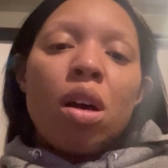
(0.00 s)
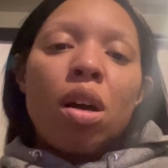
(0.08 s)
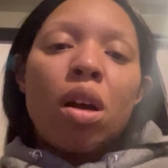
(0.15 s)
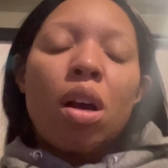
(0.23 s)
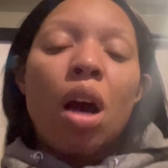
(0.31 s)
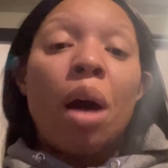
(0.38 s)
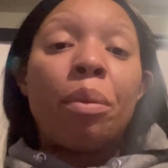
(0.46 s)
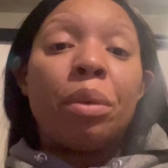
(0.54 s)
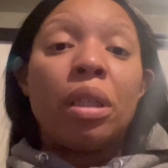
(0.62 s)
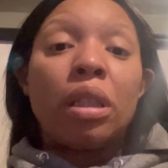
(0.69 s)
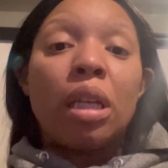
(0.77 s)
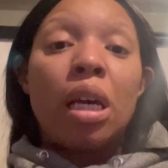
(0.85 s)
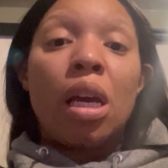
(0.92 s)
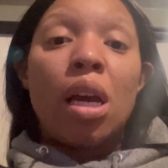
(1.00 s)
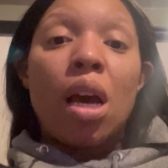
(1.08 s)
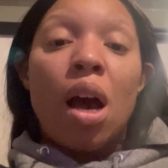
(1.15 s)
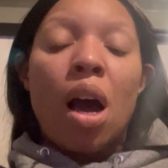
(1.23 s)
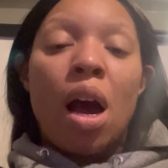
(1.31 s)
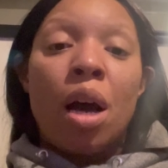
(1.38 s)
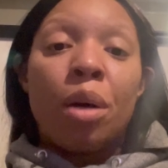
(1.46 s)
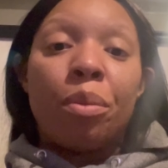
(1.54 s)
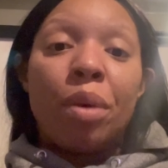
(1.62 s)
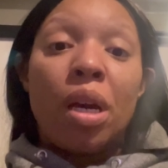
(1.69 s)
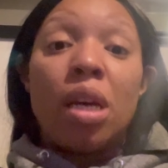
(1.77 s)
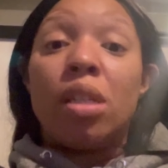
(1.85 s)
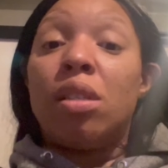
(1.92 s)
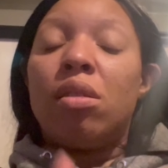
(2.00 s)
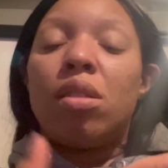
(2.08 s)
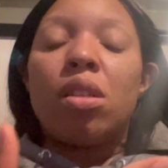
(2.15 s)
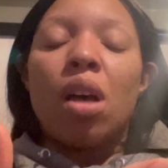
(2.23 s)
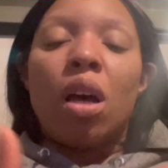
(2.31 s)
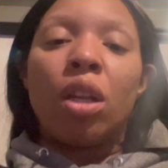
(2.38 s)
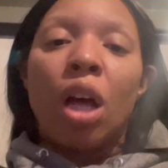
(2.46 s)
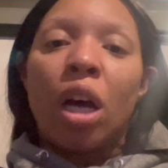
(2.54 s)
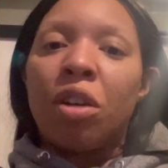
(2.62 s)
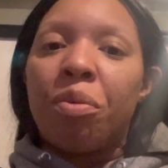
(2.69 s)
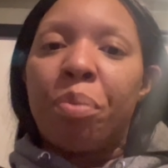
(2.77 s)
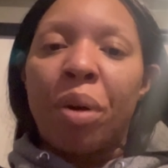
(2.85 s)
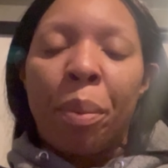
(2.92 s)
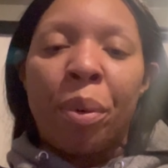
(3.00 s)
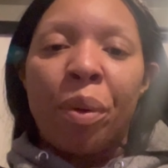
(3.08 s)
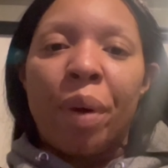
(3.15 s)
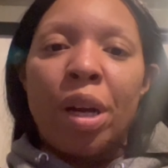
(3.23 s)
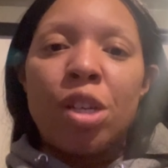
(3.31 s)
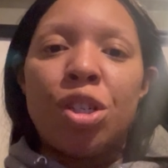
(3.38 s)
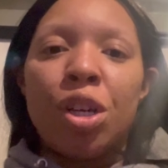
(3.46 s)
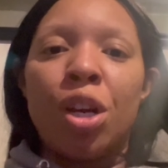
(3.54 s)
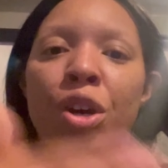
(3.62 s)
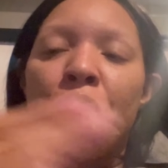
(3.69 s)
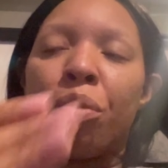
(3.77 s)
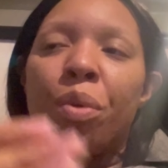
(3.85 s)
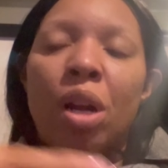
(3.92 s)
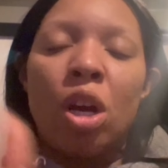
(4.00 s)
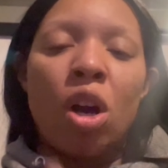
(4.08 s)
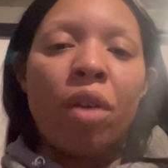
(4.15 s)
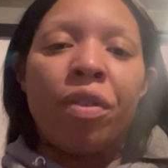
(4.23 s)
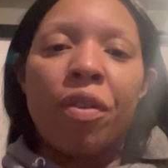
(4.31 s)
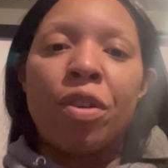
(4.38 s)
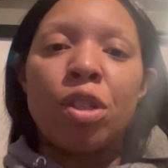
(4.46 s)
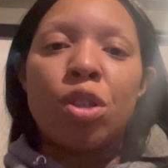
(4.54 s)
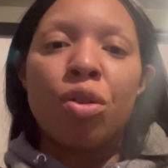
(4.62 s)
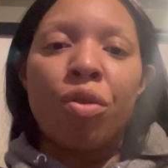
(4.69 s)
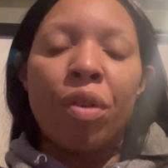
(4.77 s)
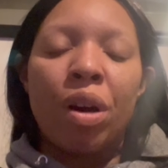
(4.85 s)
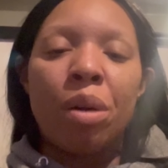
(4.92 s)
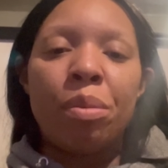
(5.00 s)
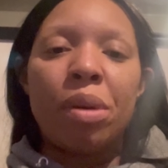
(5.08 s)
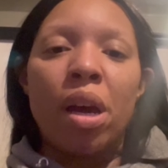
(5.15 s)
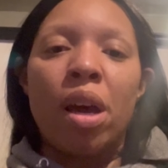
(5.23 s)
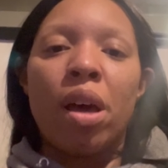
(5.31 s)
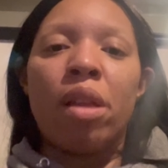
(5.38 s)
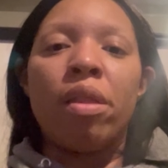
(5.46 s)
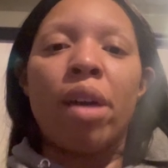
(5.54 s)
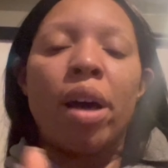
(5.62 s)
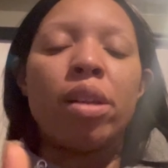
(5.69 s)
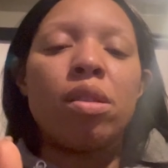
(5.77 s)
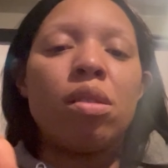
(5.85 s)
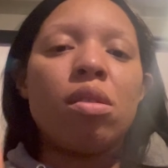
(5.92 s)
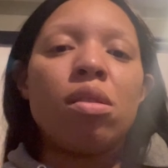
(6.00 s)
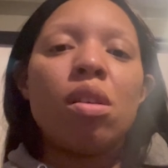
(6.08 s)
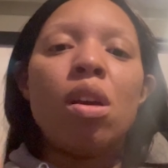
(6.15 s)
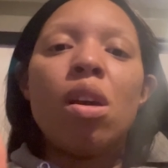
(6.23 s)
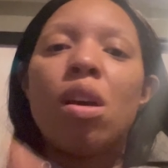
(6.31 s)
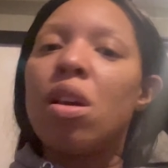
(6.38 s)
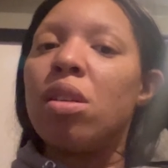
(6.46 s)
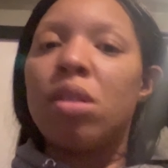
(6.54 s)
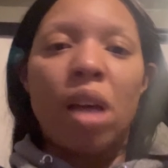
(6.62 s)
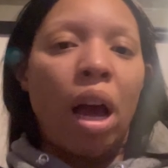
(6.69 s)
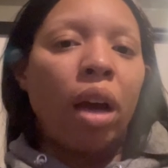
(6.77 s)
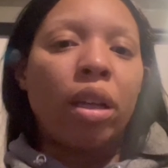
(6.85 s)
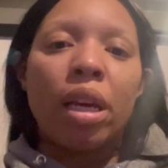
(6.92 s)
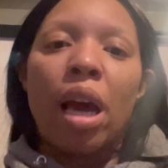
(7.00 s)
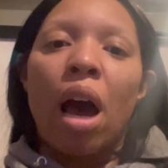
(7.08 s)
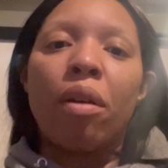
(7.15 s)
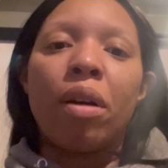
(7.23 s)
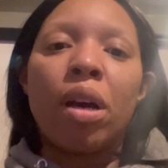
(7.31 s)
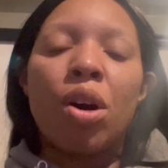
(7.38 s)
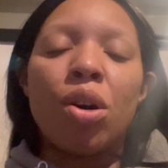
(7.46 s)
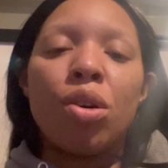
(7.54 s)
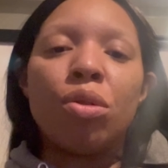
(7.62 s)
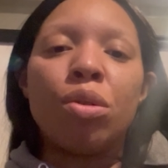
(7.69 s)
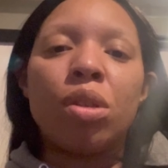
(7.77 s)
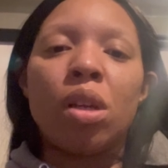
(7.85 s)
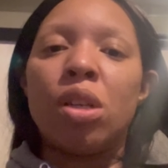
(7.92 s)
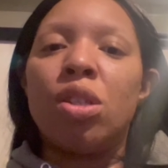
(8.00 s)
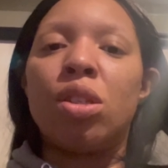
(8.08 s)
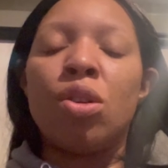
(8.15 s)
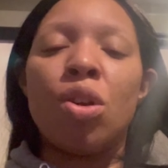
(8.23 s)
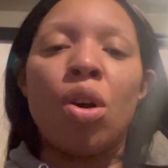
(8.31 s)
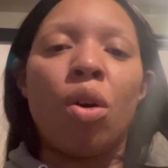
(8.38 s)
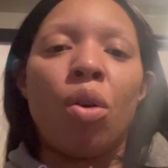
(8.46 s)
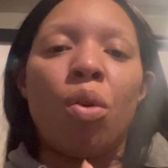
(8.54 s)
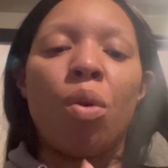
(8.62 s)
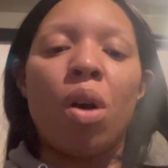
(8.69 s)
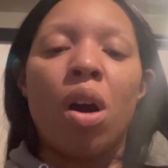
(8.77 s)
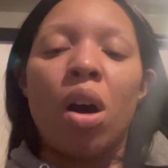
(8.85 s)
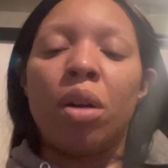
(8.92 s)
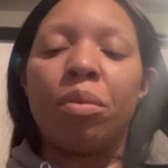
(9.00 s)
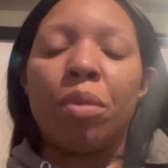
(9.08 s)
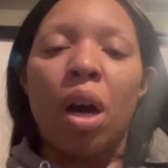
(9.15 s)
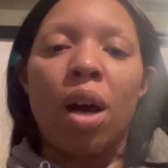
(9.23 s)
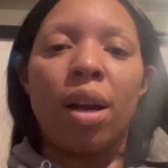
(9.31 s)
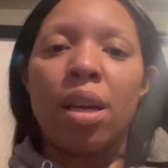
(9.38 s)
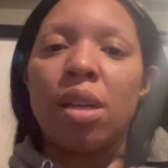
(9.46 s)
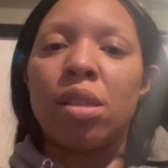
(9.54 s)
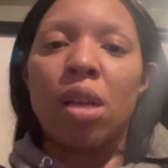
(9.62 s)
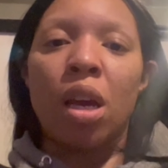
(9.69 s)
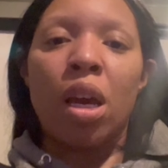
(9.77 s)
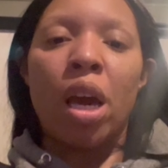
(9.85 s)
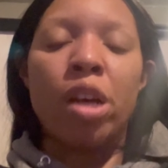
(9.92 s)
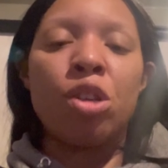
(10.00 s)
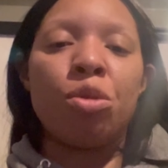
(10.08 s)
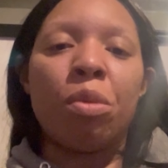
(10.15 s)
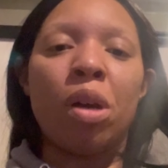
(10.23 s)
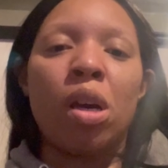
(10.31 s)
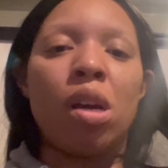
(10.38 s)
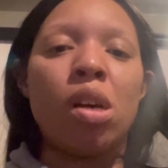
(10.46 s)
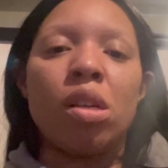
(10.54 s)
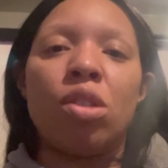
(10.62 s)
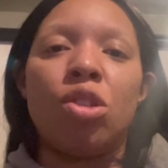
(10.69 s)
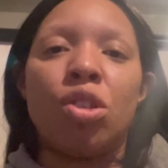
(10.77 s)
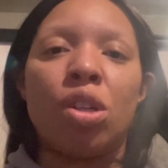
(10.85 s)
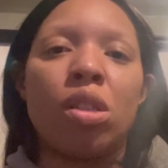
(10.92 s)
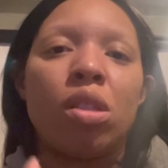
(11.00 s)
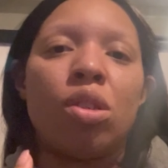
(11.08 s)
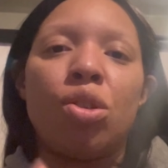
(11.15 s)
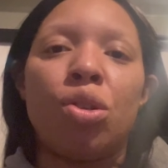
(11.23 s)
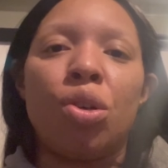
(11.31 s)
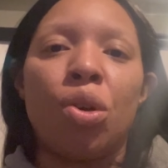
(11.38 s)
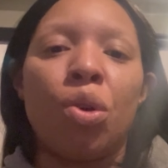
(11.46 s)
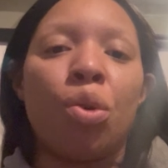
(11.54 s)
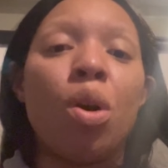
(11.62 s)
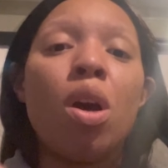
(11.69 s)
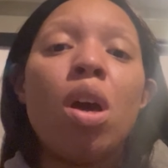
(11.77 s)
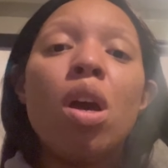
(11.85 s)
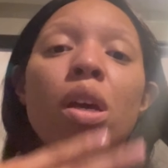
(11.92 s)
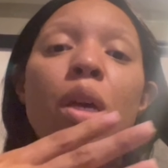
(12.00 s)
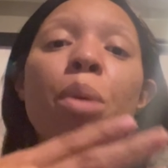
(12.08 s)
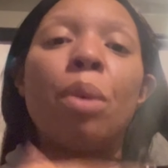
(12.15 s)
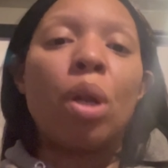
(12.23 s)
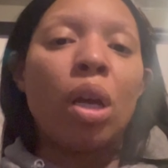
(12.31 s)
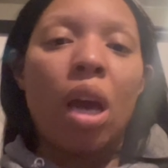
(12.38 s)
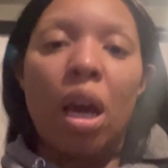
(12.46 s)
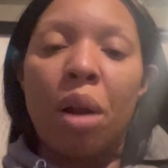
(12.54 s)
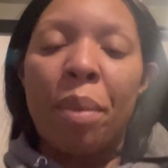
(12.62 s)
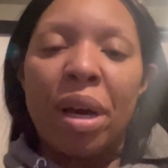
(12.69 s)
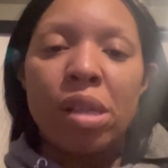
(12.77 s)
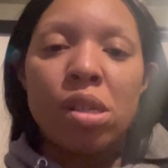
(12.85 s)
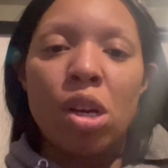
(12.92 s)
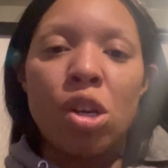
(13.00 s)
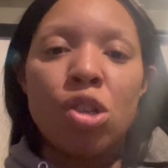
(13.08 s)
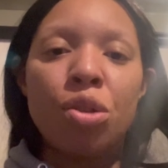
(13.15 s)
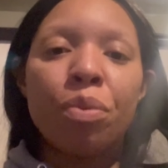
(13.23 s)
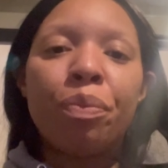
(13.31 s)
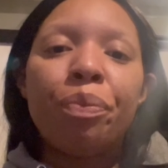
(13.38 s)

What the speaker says: Commonly, it's a lot of preparation. You're reading off of a script, and that's exactly how it goes. It's no audience engagement. It's just to communicate a message.